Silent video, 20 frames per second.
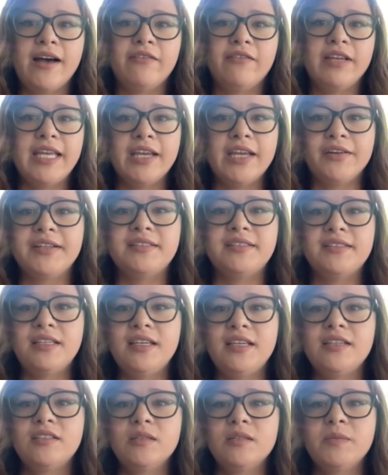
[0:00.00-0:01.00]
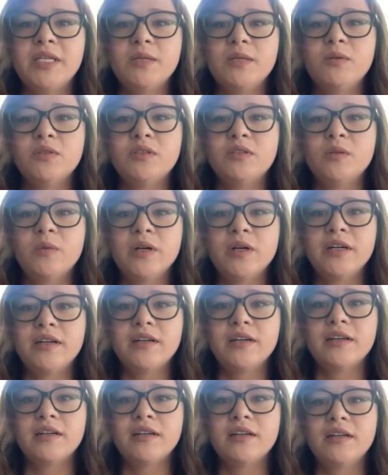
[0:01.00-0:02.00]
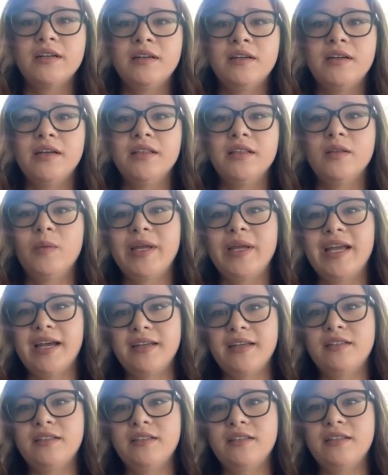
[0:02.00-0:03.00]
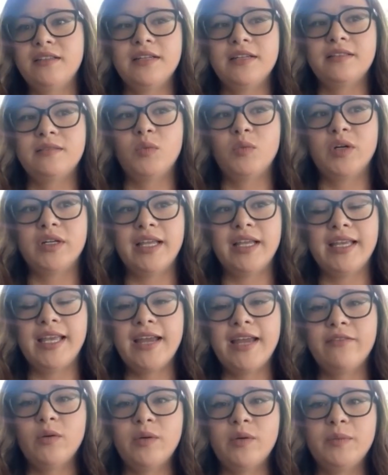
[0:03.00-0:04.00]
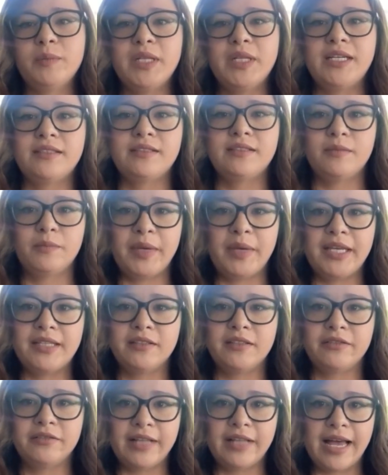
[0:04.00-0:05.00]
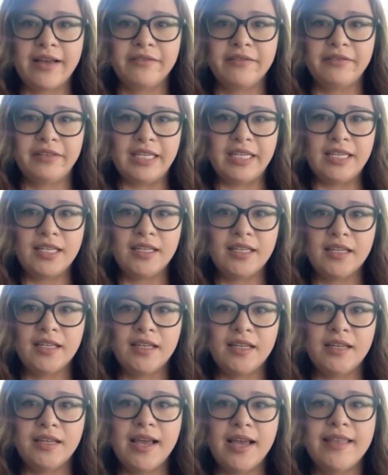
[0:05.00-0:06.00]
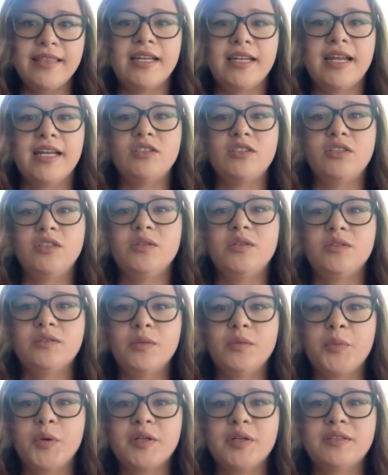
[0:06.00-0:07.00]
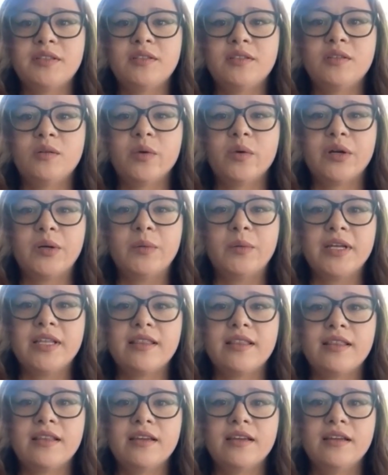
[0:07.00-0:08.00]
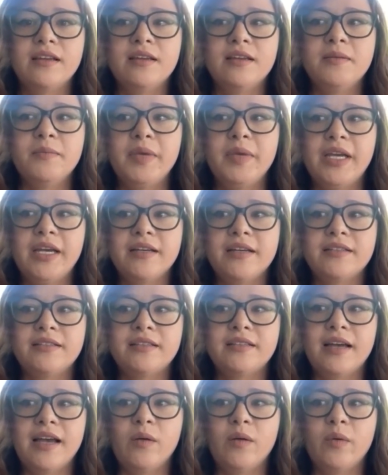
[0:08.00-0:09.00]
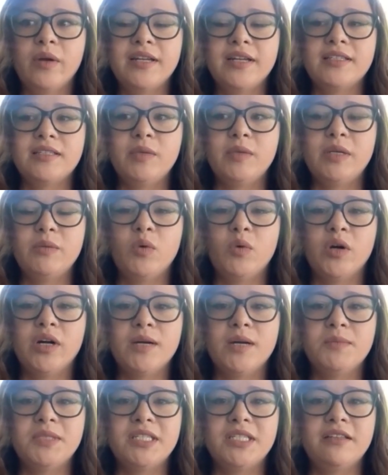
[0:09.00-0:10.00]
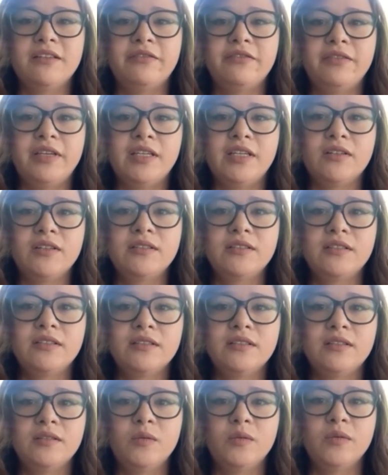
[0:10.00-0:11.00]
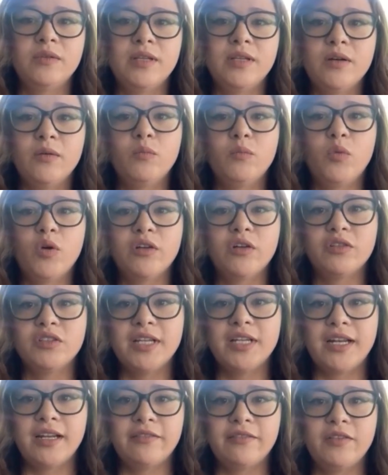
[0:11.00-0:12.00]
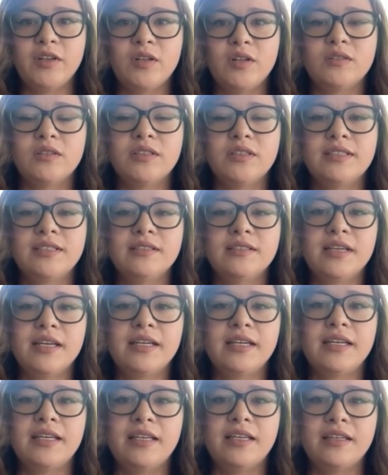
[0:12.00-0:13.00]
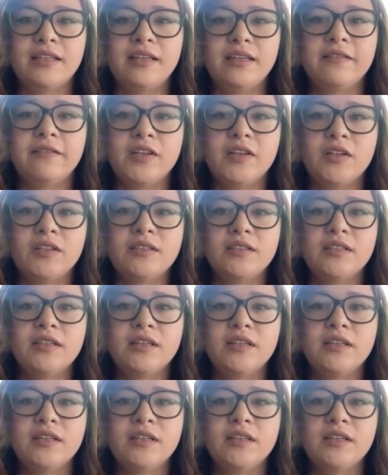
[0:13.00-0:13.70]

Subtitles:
a guarantee to be able to work. The way I do it is more like everyone pays a flat fee, and then I choose the person to work with, because I want it to be more up to the field, the morphogenic field. So this is like a healing field,